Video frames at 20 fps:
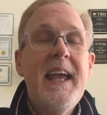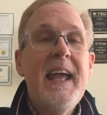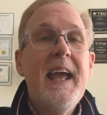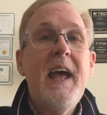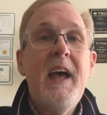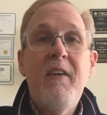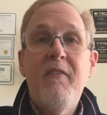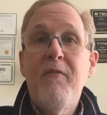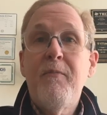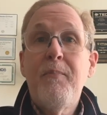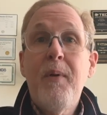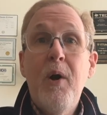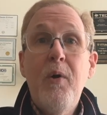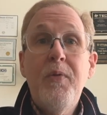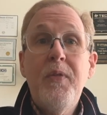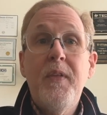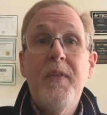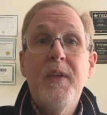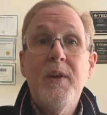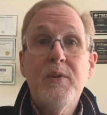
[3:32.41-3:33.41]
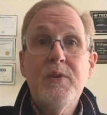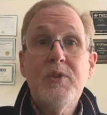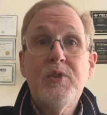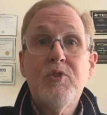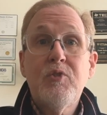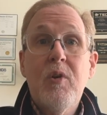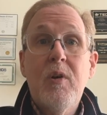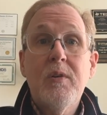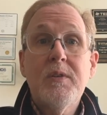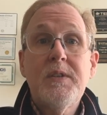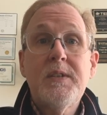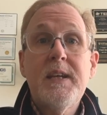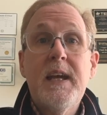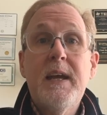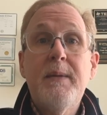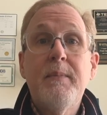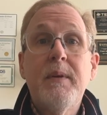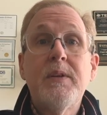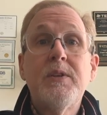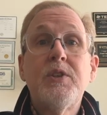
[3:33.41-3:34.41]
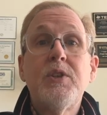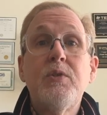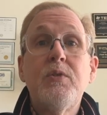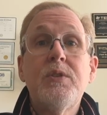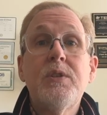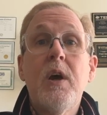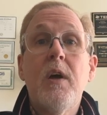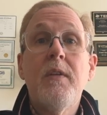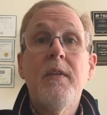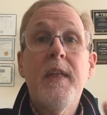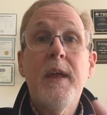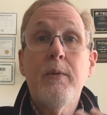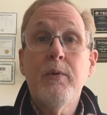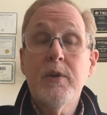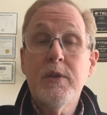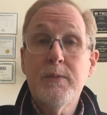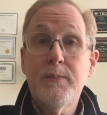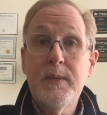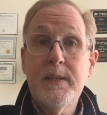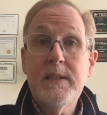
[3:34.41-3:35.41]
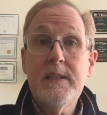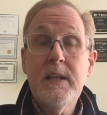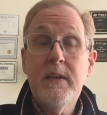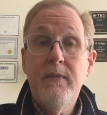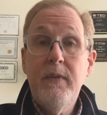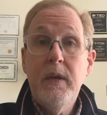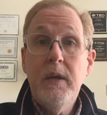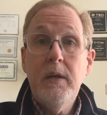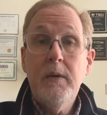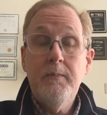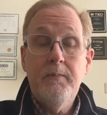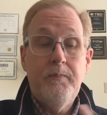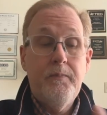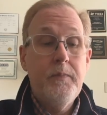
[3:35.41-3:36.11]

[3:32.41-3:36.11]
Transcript: Of both of those strong statements, you saw that they were specific,